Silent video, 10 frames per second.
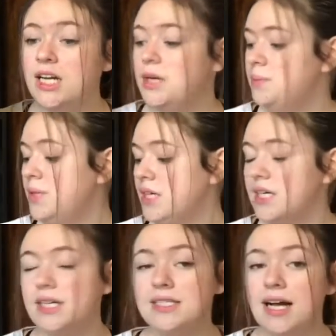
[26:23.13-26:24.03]

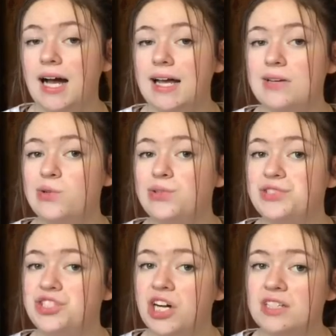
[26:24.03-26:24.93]
because I could
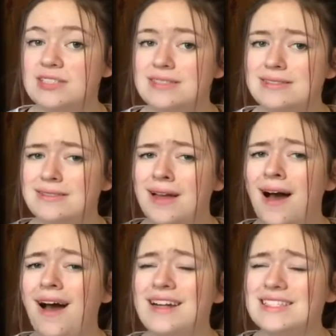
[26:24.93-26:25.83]
just
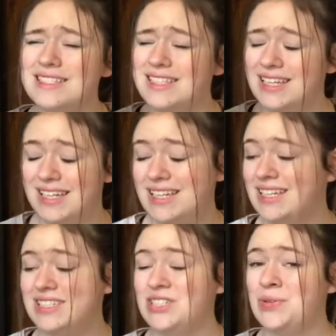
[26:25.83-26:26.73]
not get
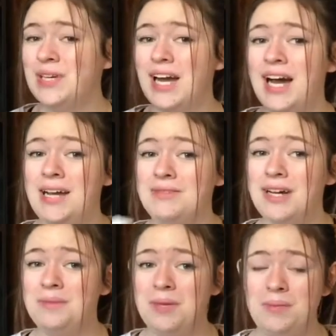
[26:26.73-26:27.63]
into it. I
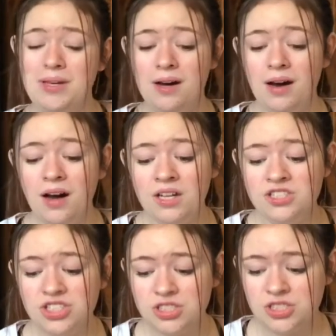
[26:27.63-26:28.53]
read maybe
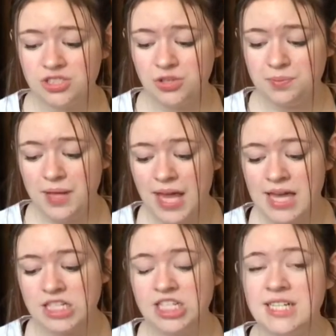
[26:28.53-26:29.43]
100 or so
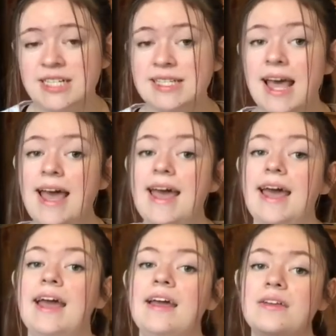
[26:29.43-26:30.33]
pages
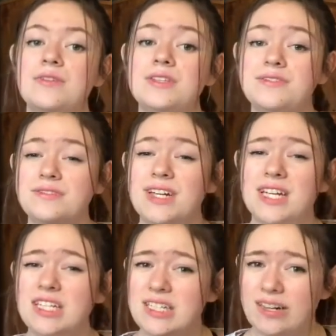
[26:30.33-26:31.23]
and was
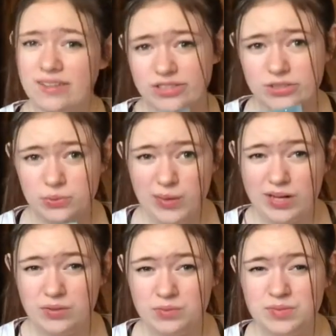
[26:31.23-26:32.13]
very
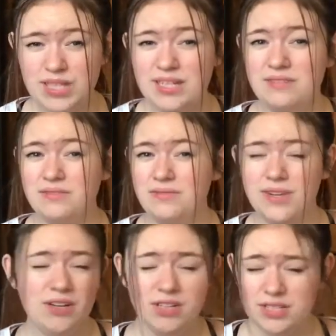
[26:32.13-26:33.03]
underwhelmed and
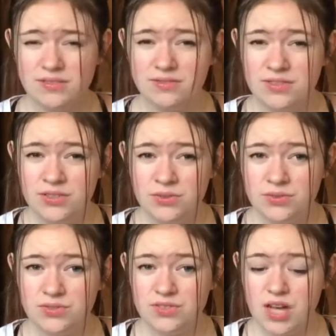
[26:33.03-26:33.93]
very
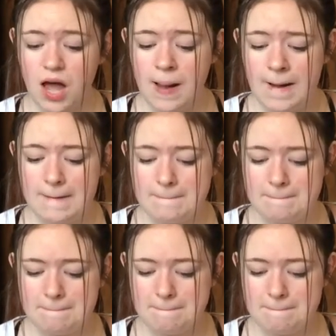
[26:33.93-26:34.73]
confused. And